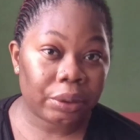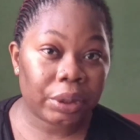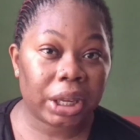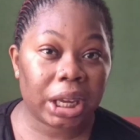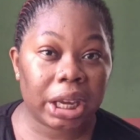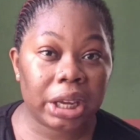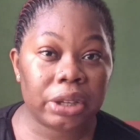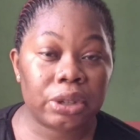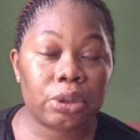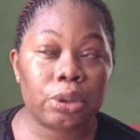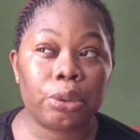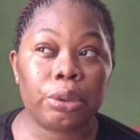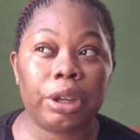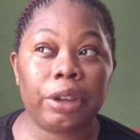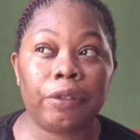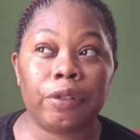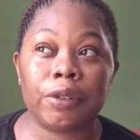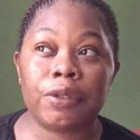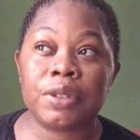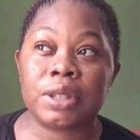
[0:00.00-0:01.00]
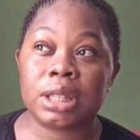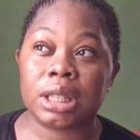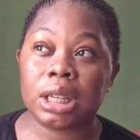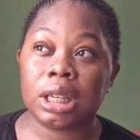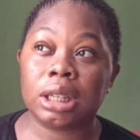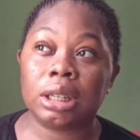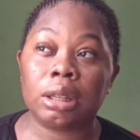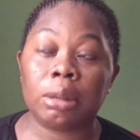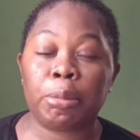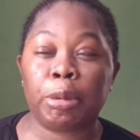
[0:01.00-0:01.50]
Okay, so if you've
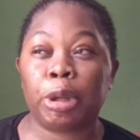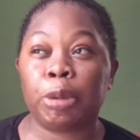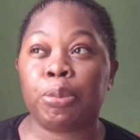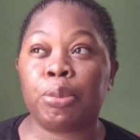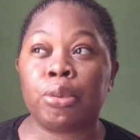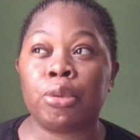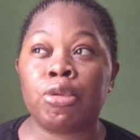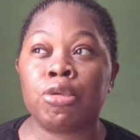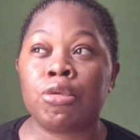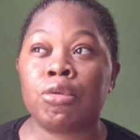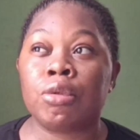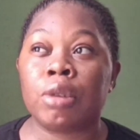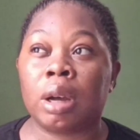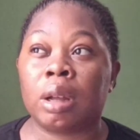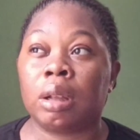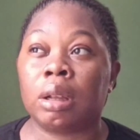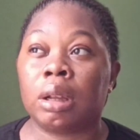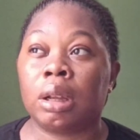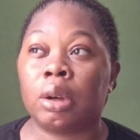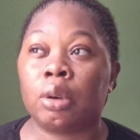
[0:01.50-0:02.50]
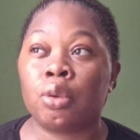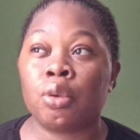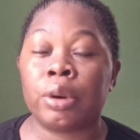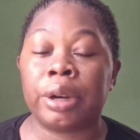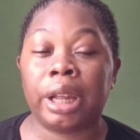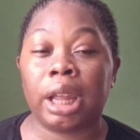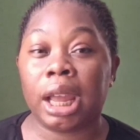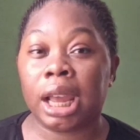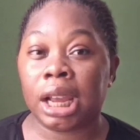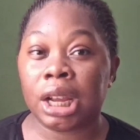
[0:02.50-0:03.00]
seen people who are
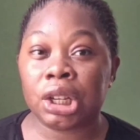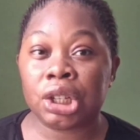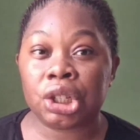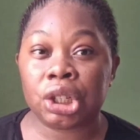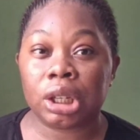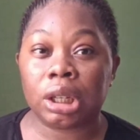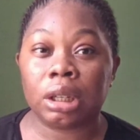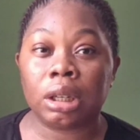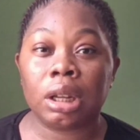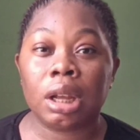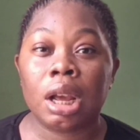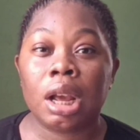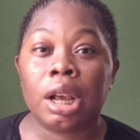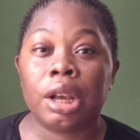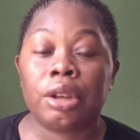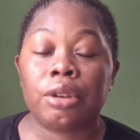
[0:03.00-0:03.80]
aging,